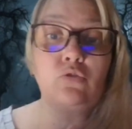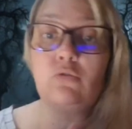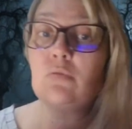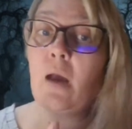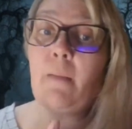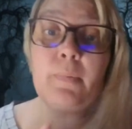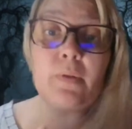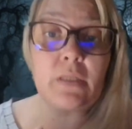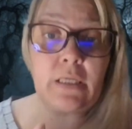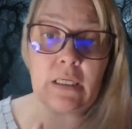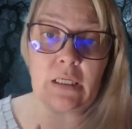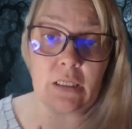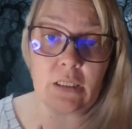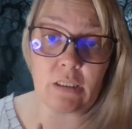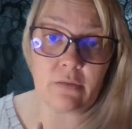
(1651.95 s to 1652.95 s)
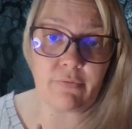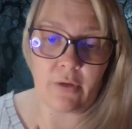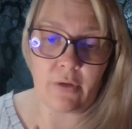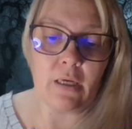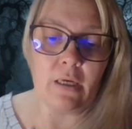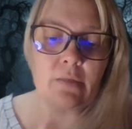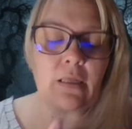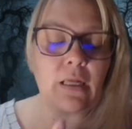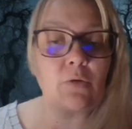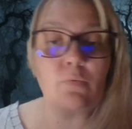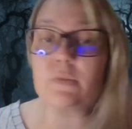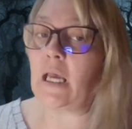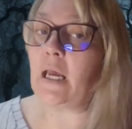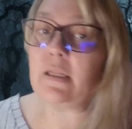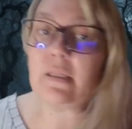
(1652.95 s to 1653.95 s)
not believe that it
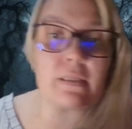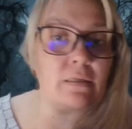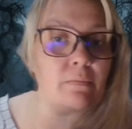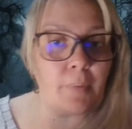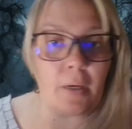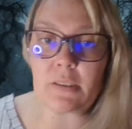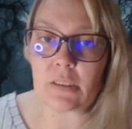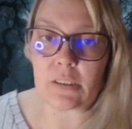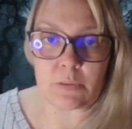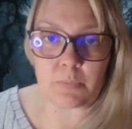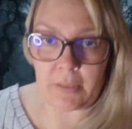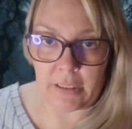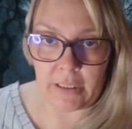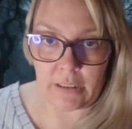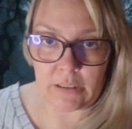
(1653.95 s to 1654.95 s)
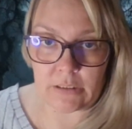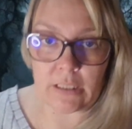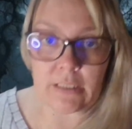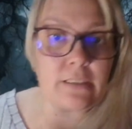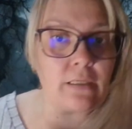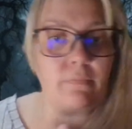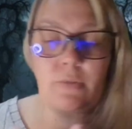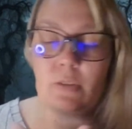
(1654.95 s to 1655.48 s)
was anything but this place. And,